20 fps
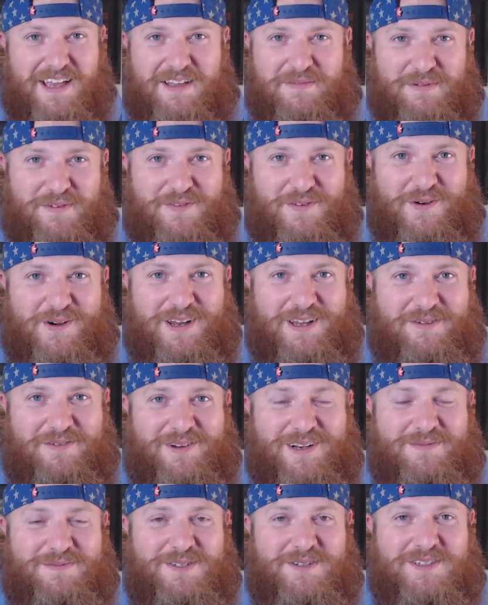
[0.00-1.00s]
before he
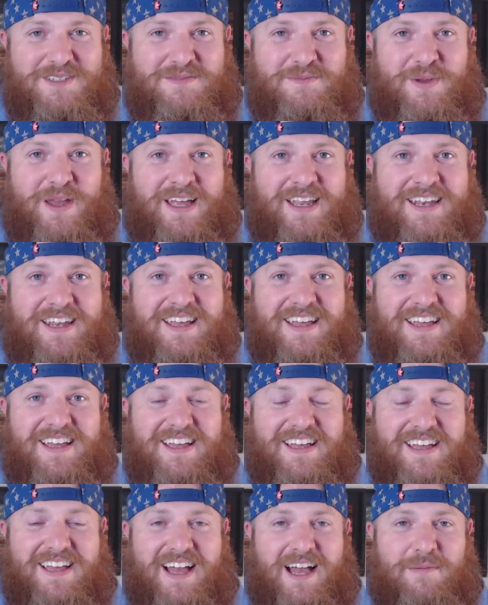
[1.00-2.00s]
went up to his bed.
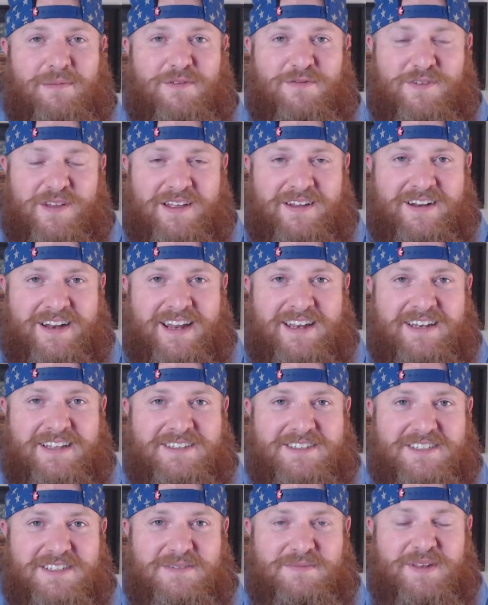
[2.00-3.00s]
Uh, but Fallon and I
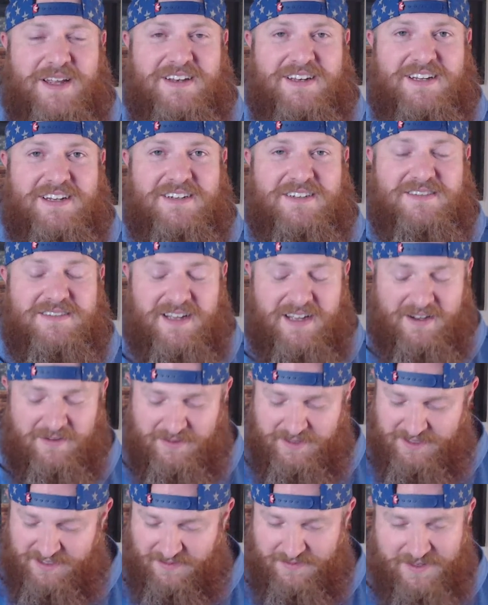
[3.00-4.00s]
did sleep down here. Uh,
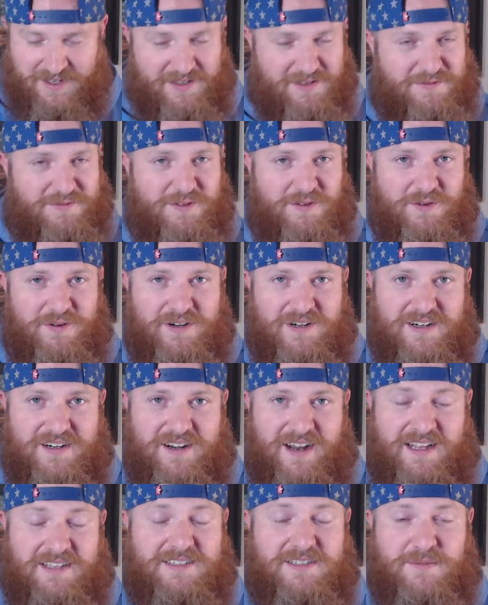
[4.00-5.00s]
we slept on the floor.
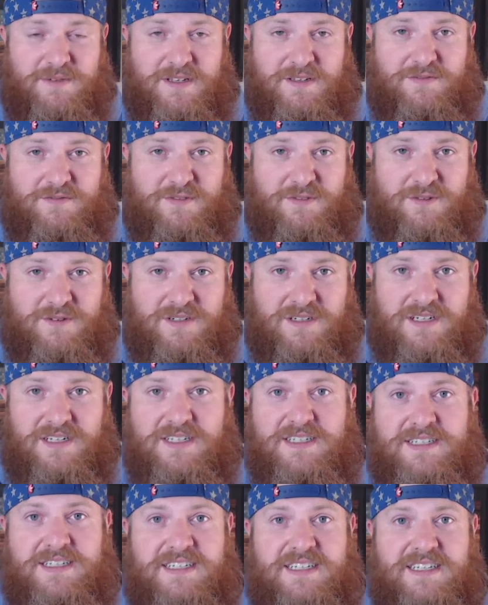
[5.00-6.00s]
I slept on the floor,
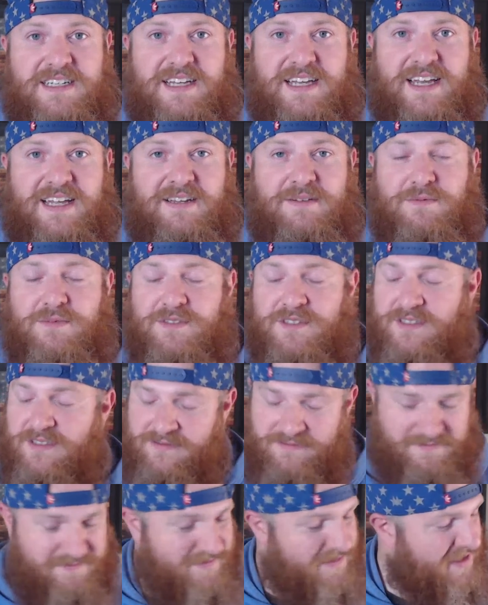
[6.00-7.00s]
and it was
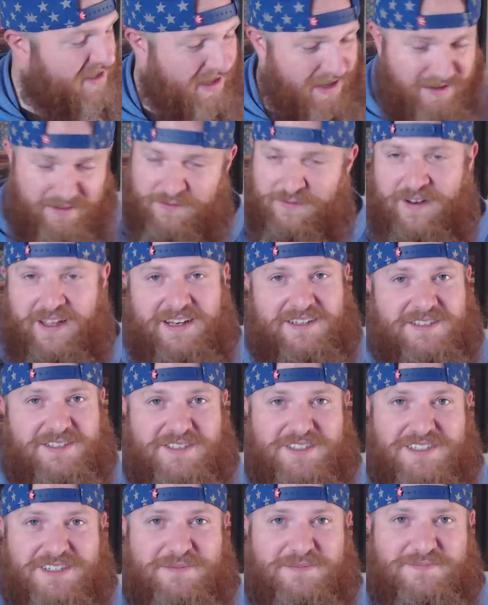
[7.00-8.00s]
a tough night of
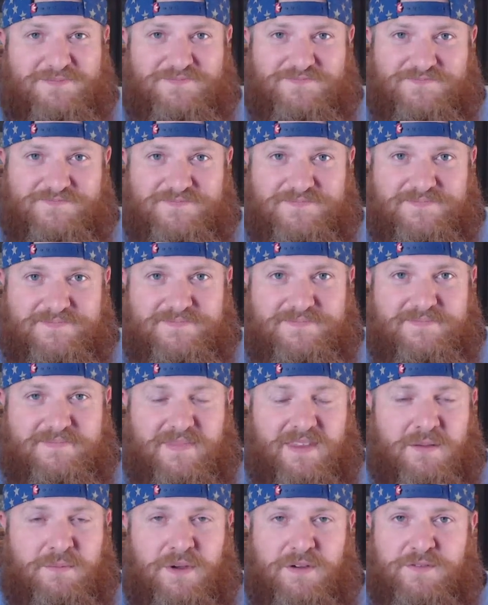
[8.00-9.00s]
sleep.
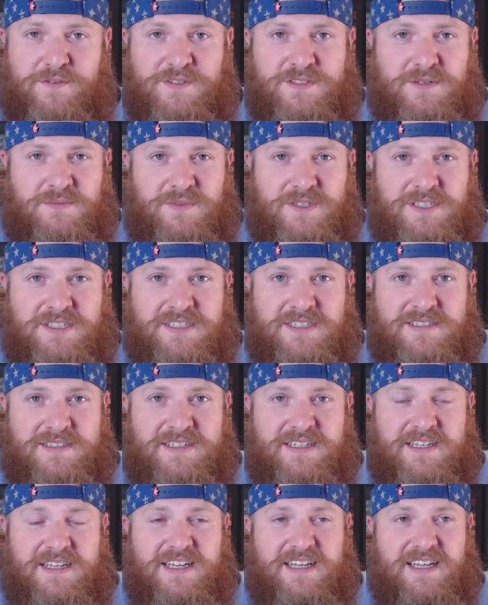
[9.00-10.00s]
But for some
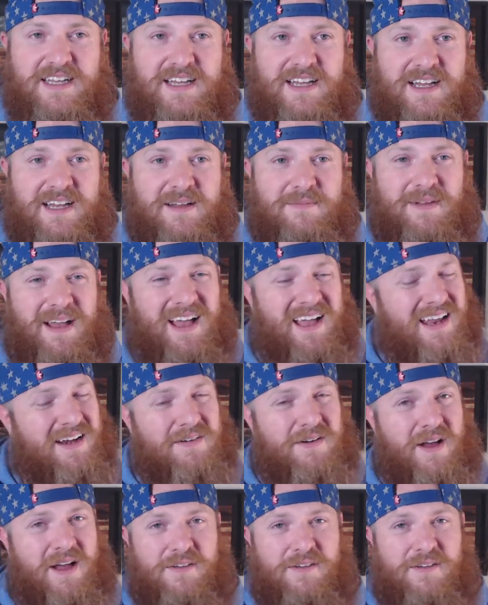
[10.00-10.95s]
reason, um, I don't know. I